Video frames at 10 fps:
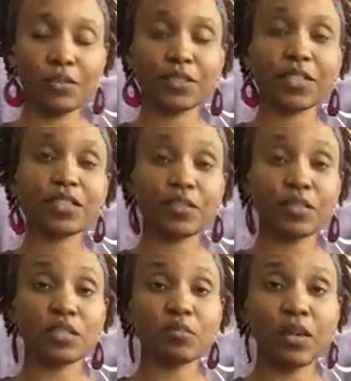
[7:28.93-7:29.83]
sense of
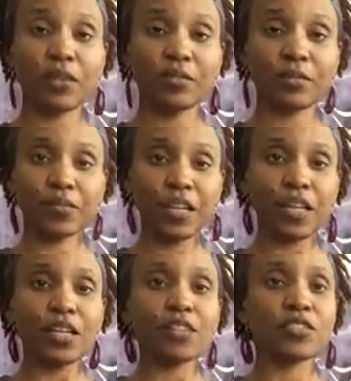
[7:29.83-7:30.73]
smell.
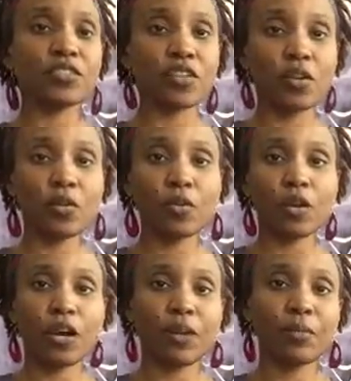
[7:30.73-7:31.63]

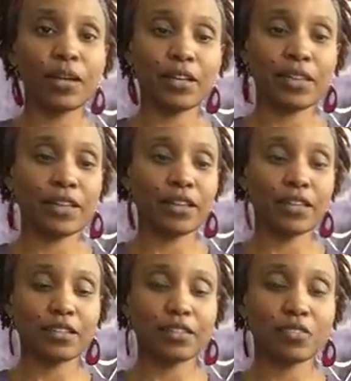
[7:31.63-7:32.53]
So I think
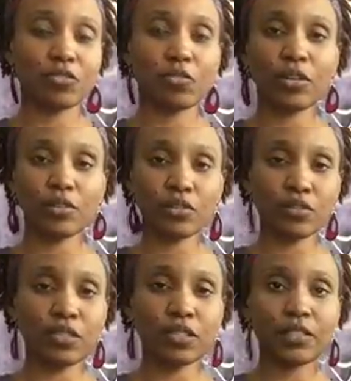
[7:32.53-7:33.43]
essential oils
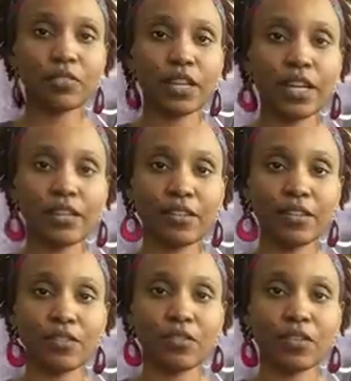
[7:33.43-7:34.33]
are really great.
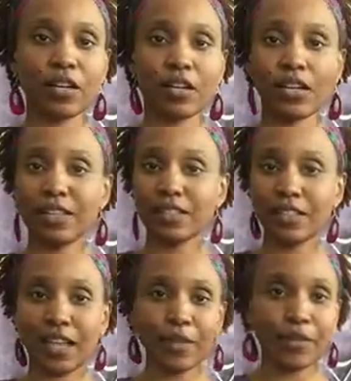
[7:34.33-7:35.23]
There's all
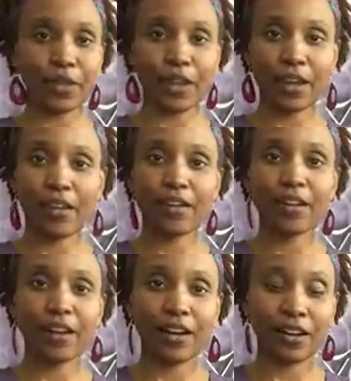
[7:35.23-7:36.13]
kinds out there.